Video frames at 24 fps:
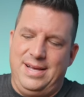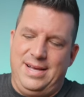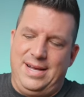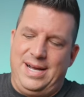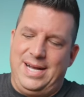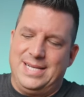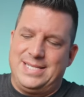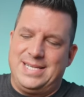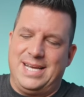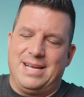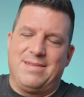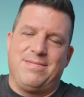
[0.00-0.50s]

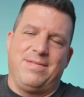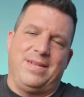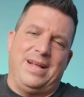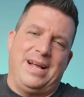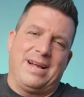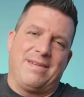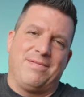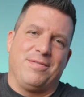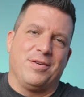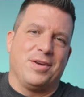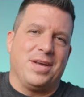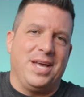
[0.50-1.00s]
I, I take
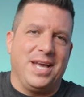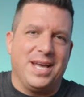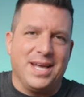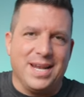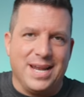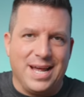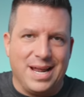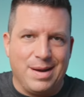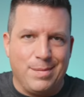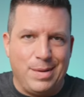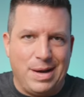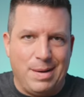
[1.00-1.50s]
flack for geeking
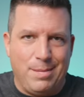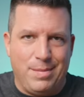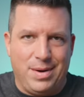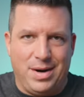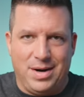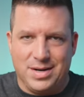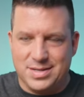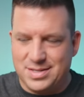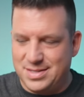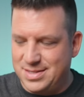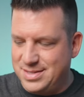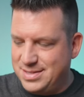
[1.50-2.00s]
out about
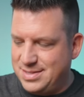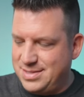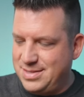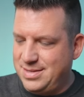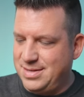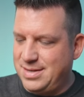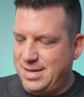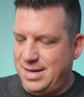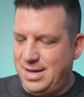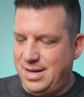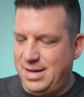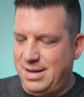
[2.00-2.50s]
boxes,
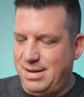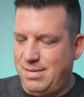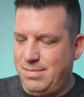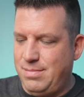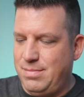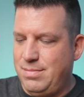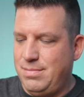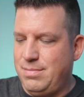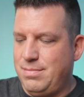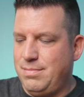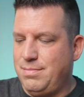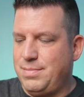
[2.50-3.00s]

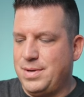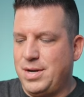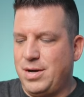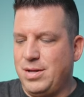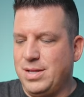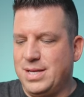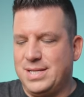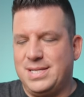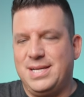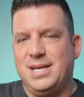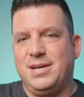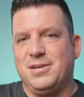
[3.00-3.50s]
um, but
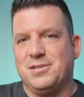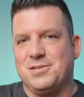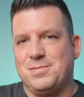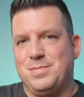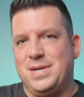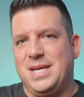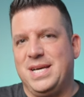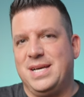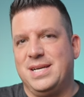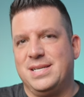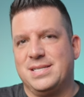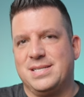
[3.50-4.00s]
all it tells
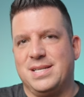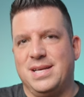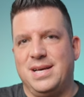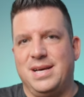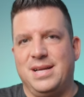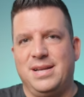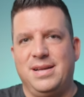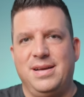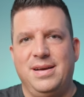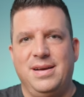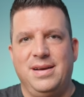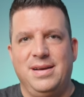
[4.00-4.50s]
me is
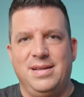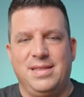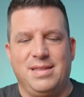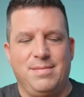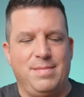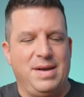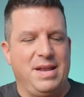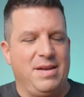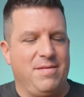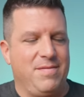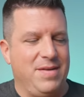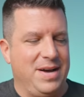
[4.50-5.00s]
that the
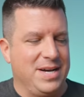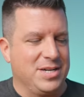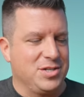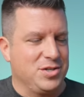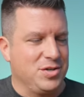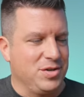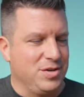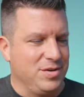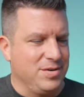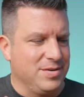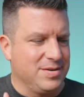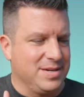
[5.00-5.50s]

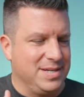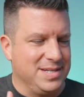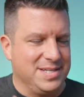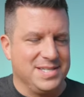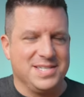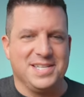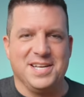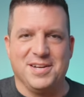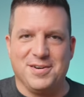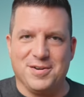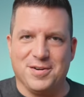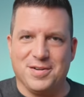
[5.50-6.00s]
manufacturer
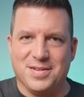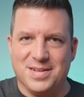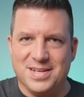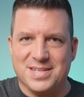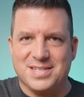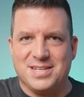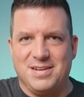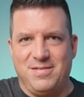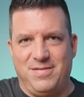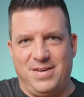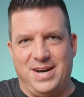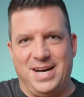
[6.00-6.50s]
considered
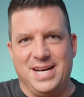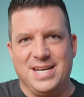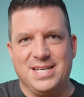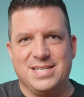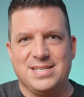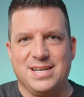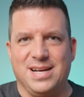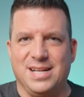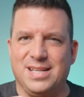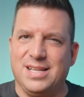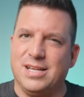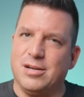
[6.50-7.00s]
this
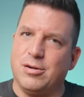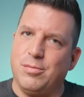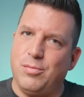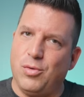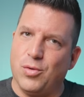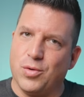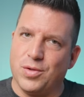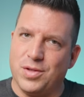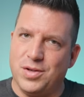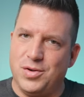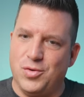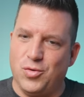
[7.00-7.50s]
device a little
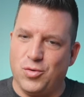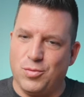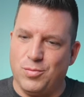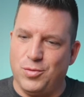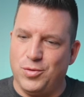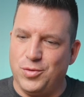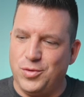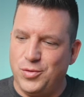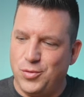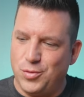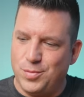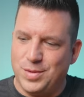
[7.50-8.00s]
more than
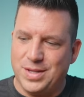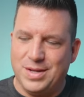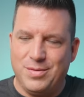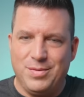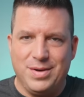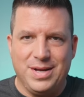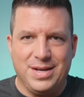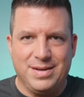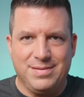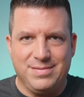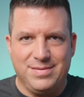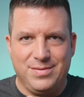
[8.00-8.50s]
normal. Normally,
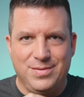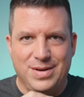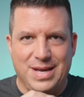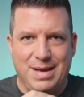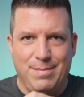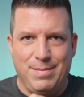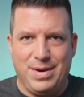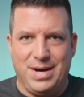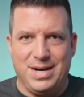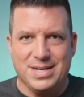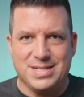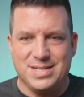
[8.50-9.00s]
we, we
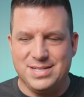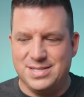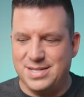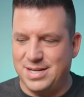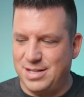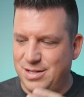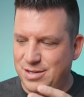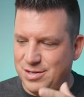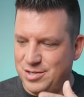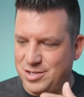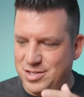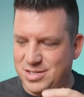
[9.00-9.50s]
get boxes
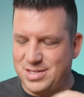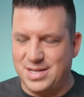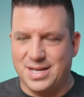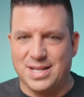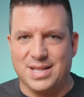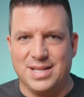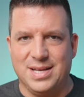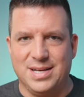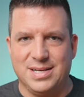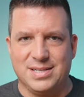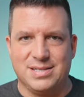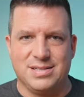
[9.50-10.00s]
that look just
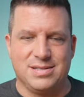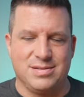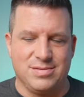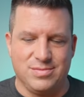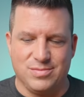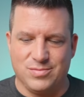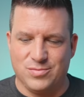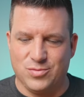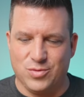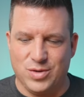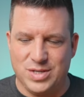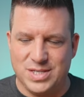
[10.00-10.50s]
like this,
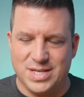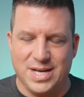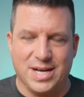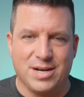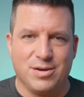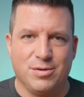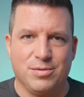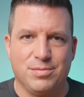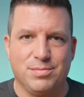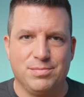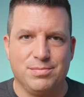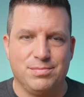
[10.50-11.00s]

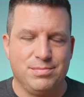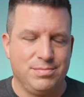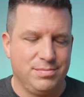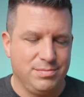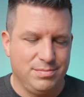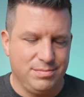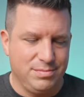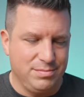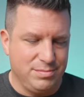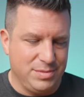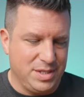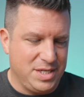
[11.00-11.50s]
recycled
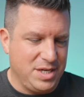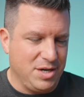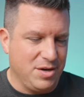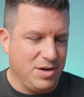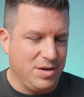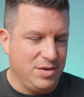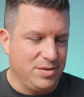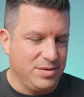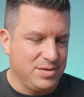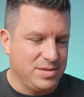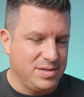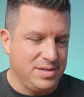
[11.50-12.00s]

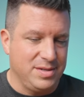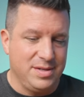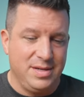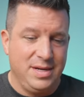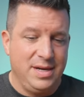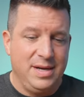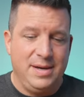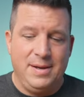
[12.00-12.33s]
materials and,